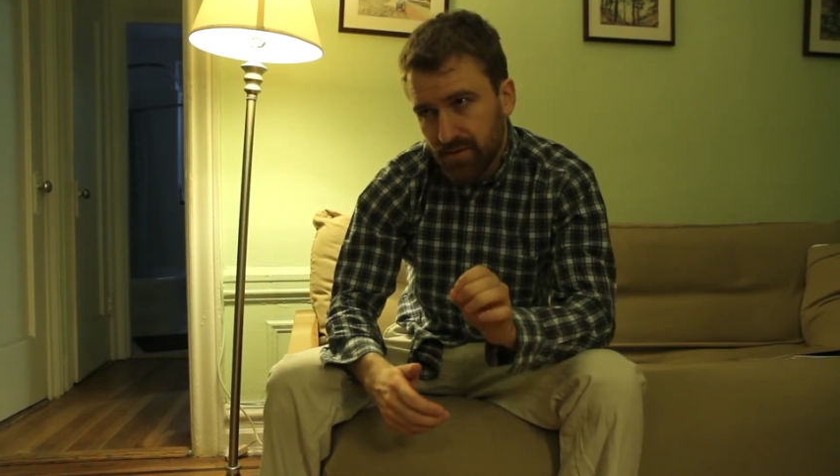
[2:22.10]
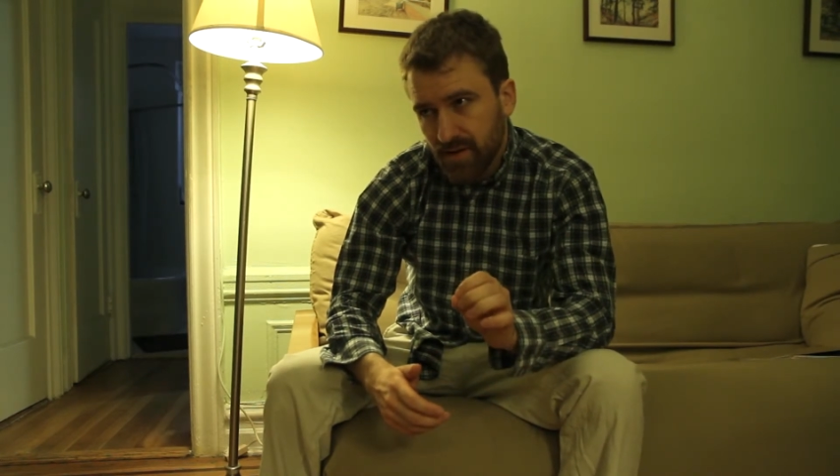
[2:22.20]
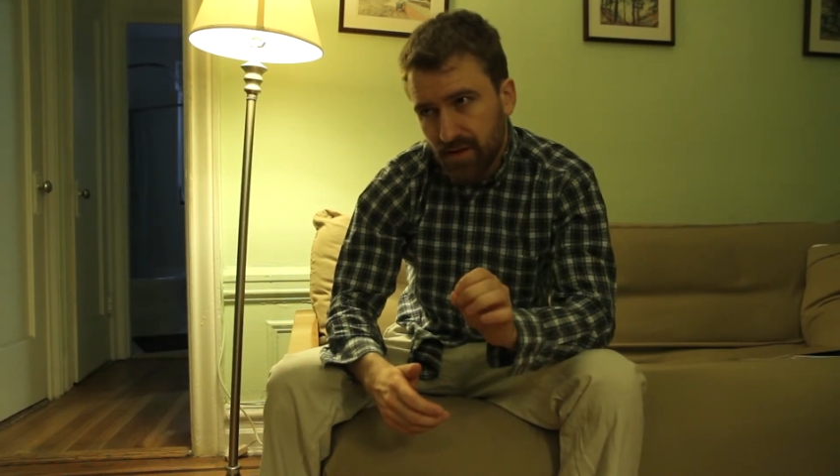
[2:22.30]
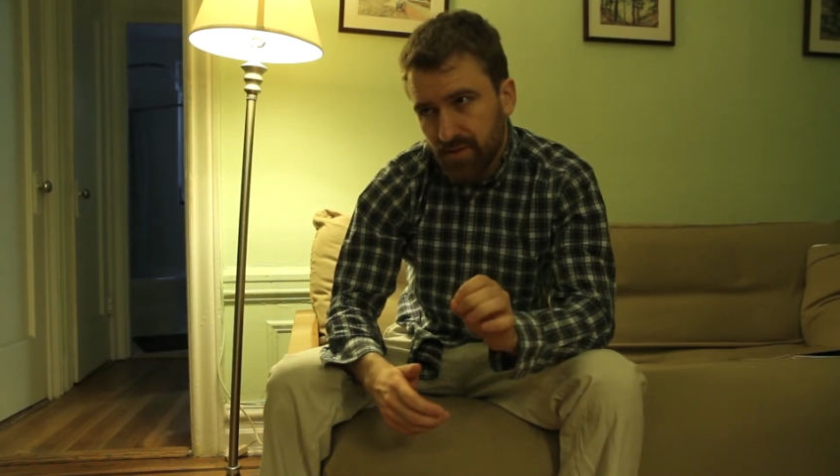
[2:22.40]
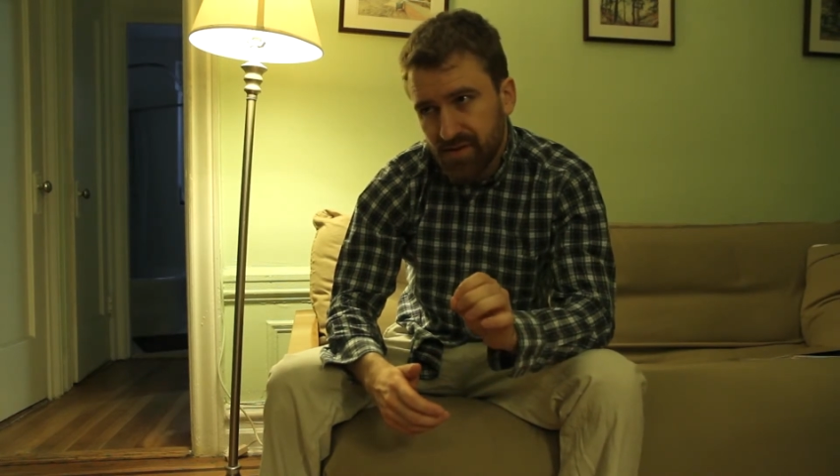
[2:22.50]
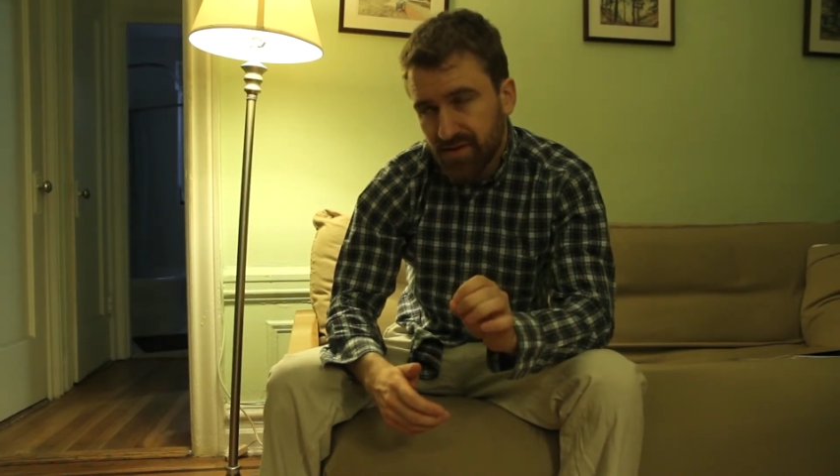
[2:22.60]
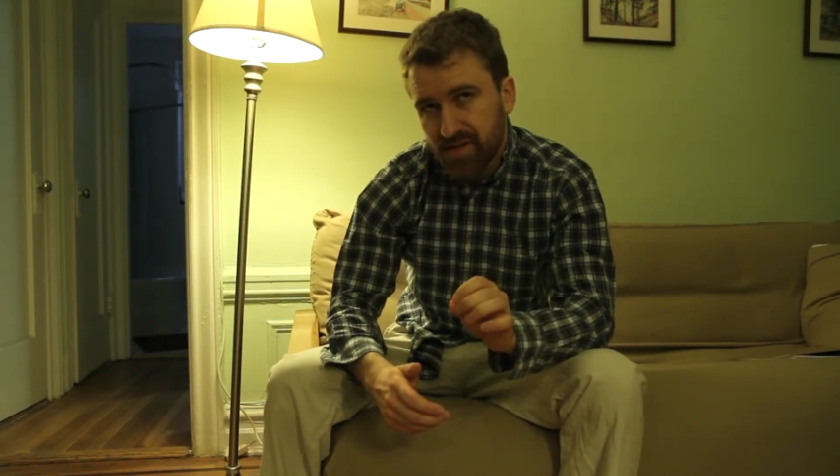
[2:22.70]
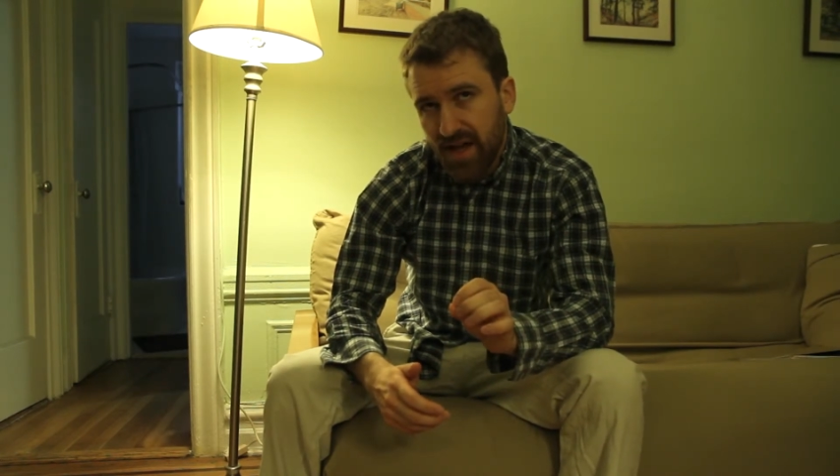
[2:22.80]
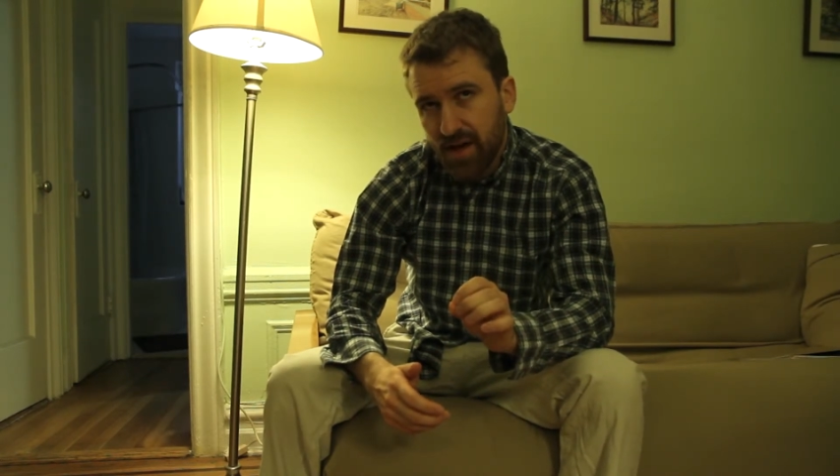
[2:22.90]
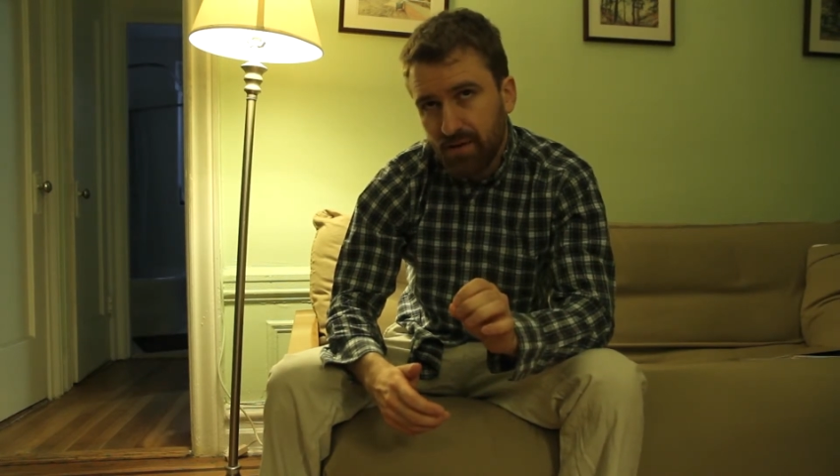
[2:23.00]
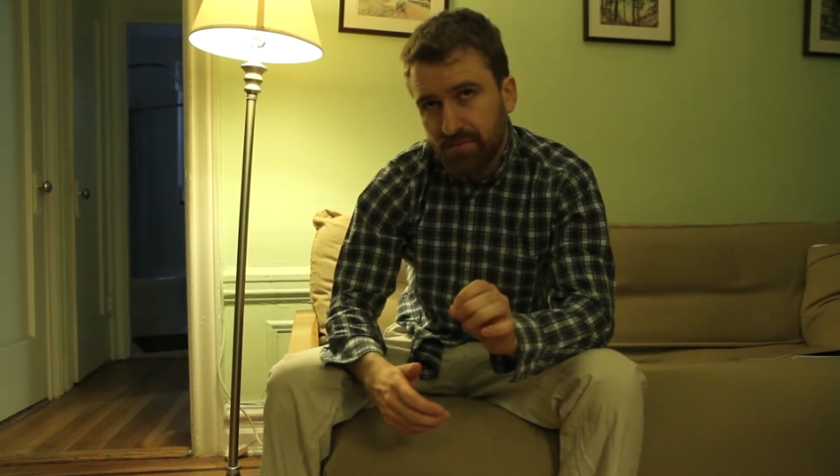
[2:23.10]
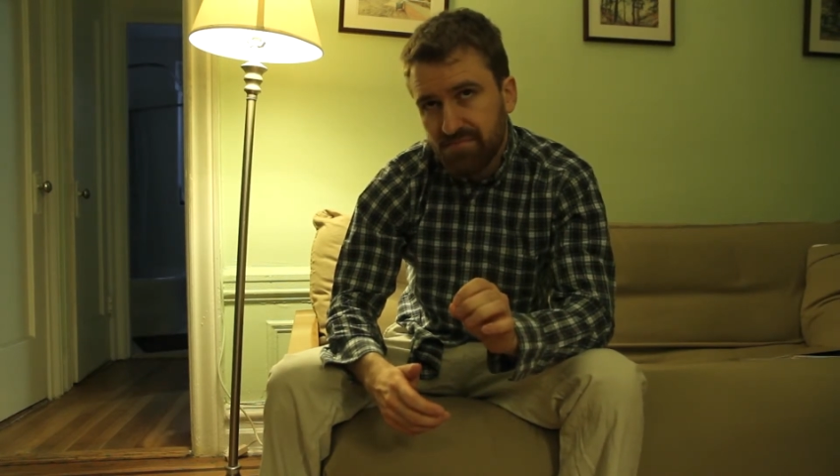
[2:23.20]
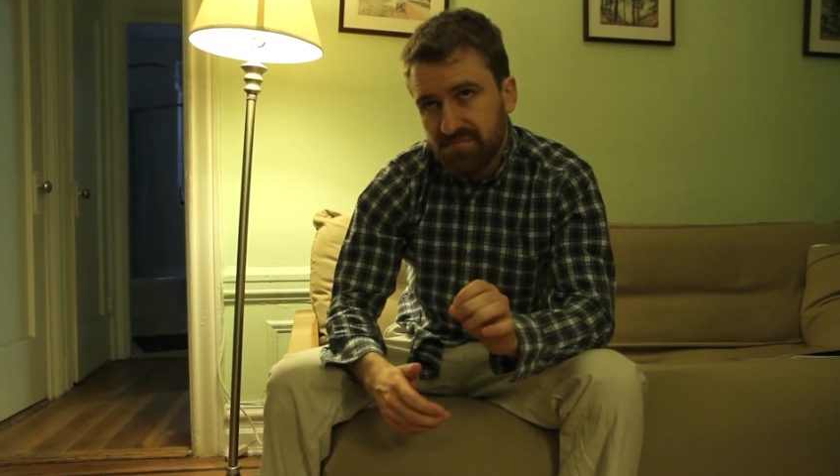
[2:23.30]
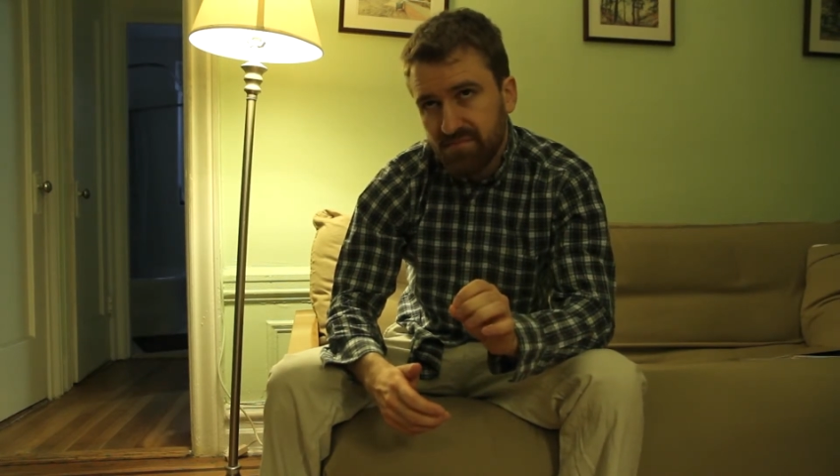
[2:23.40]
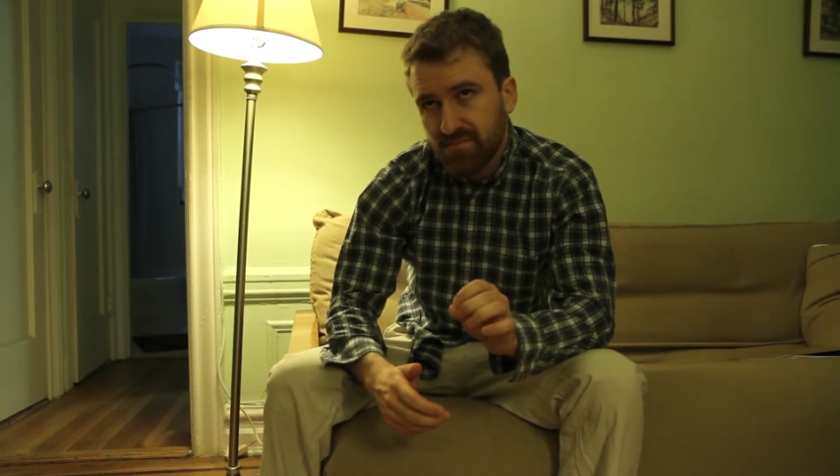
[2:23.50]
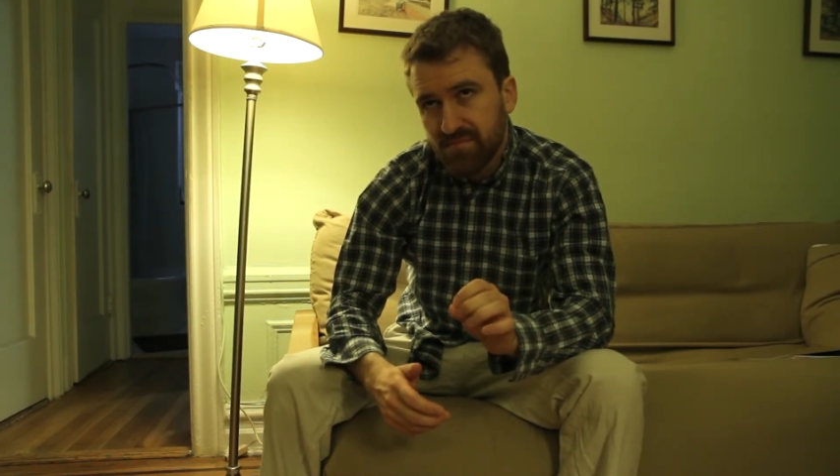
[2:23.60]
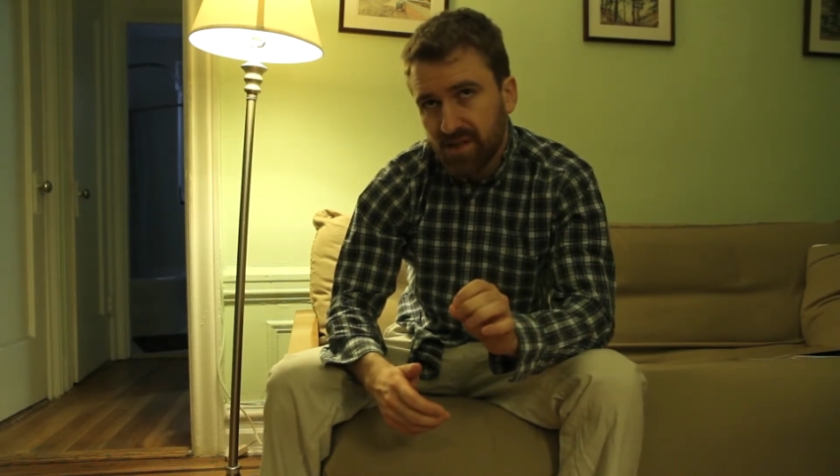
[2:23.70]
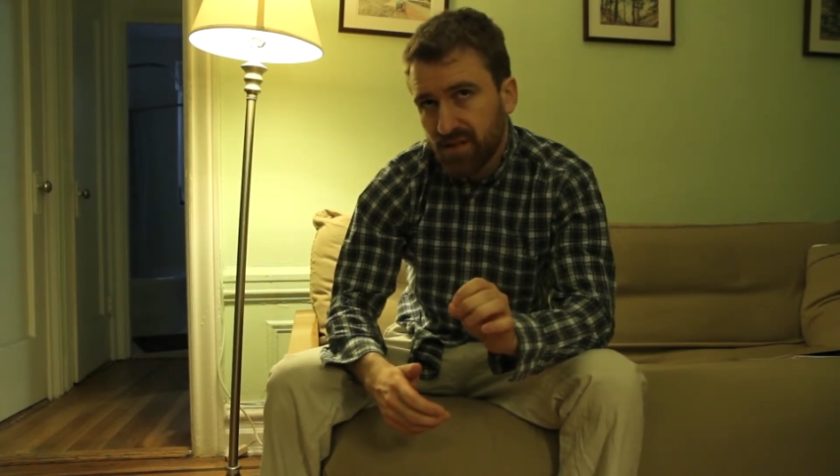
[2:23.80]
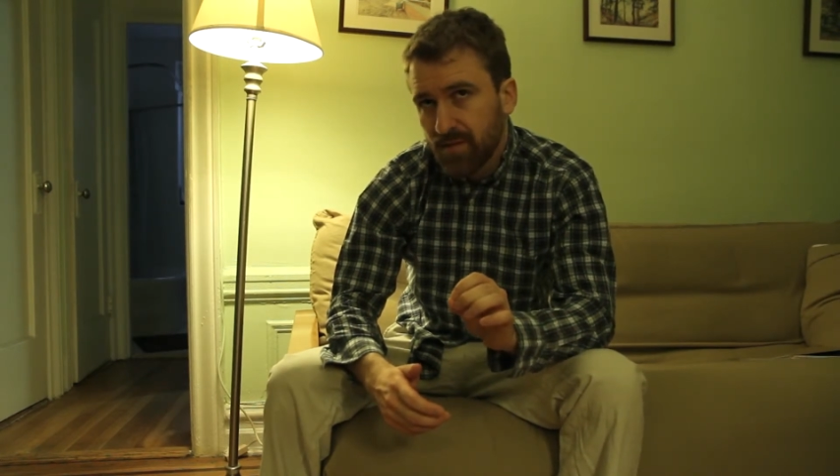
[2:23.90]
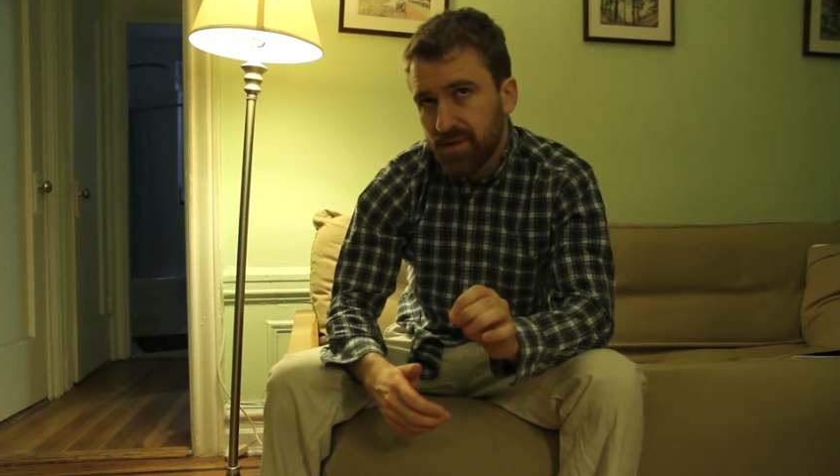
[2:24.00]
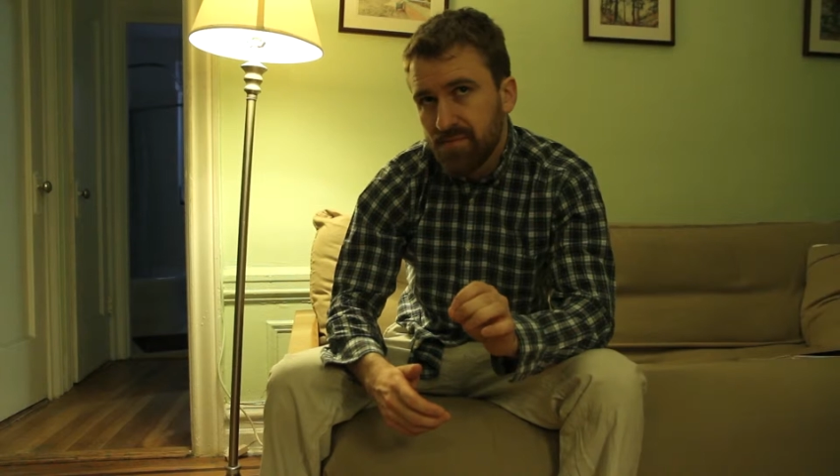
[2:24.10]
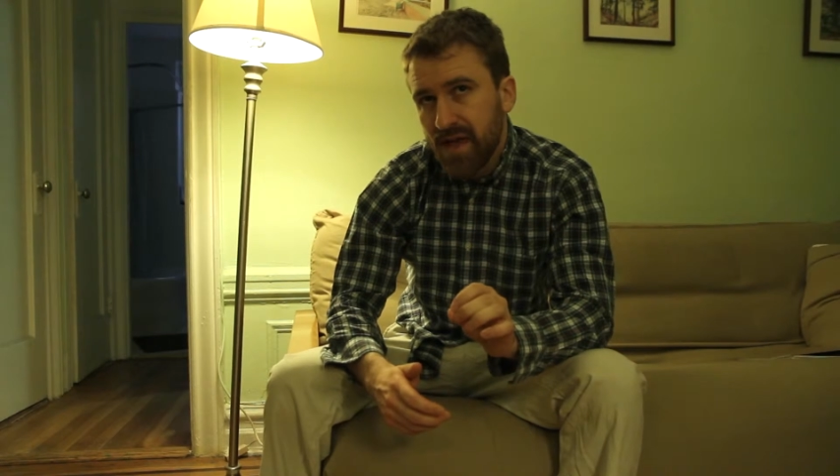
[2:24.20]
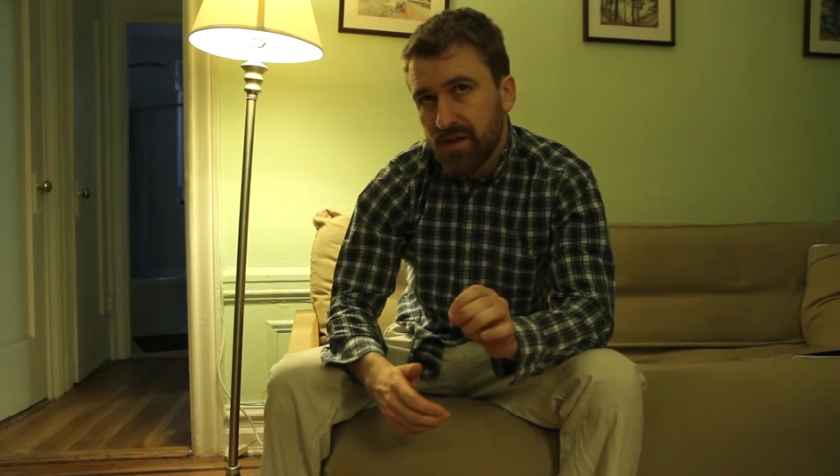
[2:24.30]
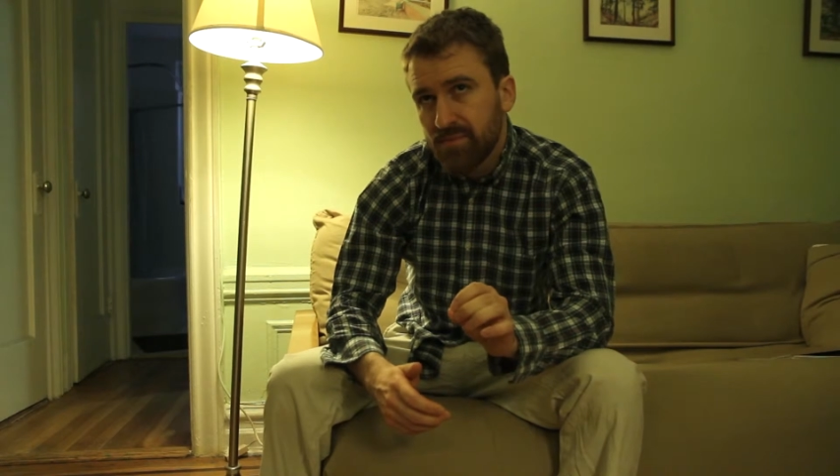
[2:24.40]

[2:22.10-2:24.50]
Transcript: And it was a sound that could be made